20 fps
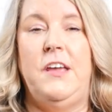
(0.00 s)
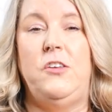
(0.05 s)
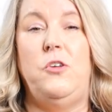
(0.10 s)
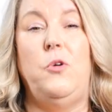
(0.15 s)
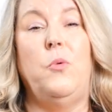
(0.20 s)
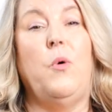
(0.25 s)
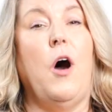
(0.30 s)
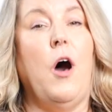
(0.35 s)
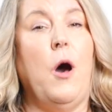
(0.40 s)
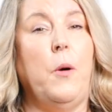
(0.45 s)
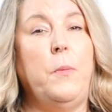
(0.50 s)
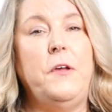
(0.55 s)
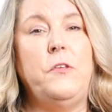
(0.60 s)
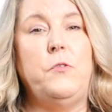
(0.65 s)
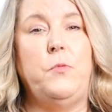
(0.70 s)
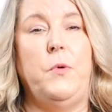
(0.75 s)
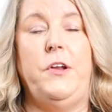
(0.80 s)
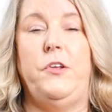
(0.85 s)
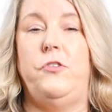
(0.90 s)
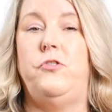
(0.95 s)
you
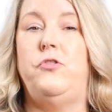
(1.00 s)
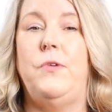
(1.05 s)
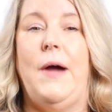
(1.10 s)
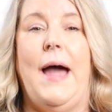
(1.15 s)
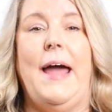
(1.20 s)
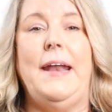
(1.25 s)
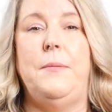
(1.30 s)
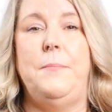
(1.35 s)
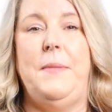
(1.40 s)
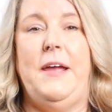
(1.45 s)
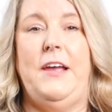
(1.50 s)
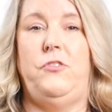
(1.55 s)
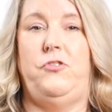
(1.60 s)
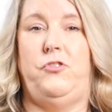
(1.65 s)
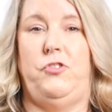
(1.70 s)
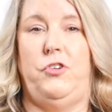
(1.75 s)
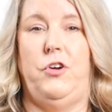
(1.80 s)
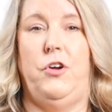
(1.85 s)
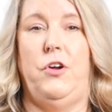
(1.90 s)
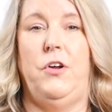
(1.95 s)
always want to try to make
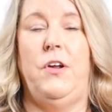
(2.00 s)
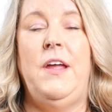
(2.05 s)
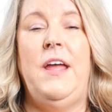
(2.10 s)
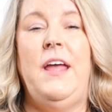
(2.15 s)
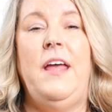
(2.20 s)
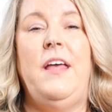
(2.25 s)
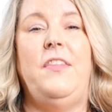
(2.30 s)
sure